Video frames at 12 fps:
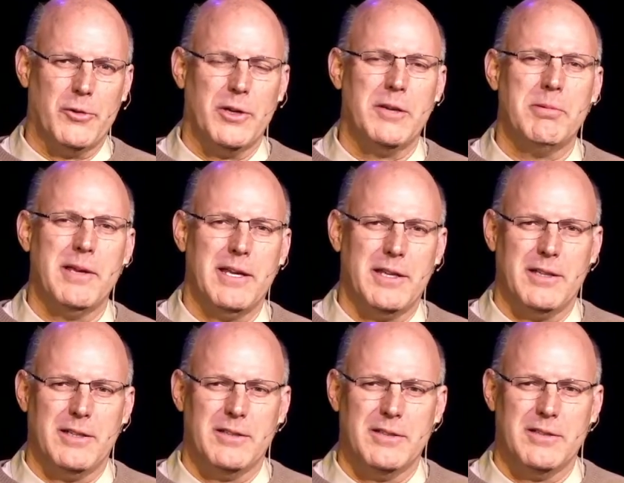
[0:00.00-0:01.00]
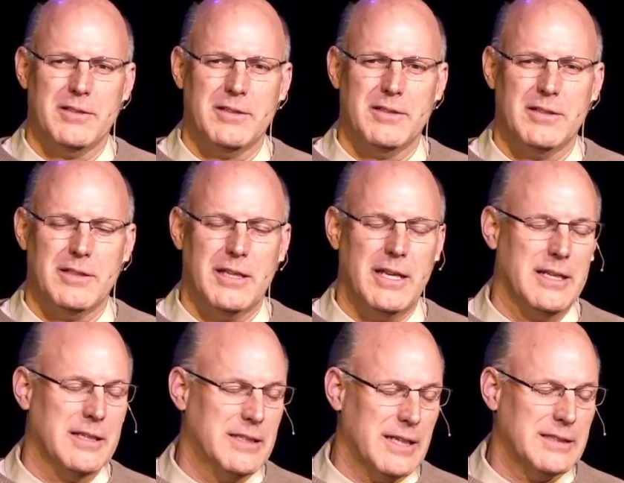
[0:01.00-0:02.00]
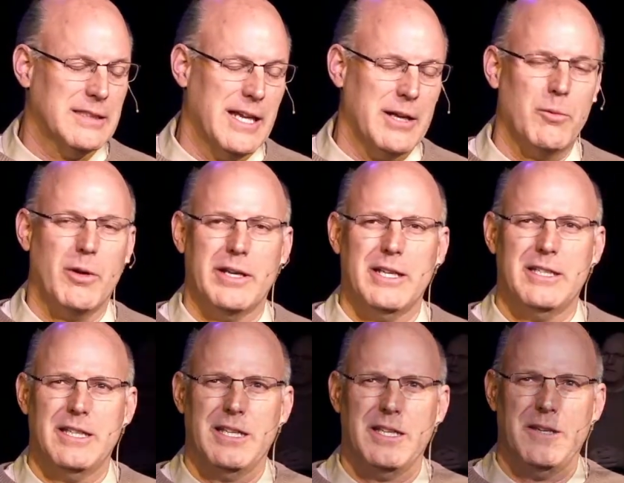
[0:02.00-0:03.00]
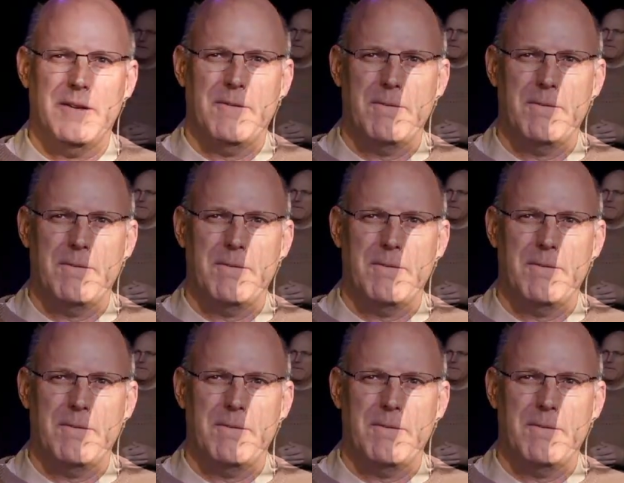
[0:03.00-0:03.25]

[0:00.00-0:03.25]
creep in and dictate what he did.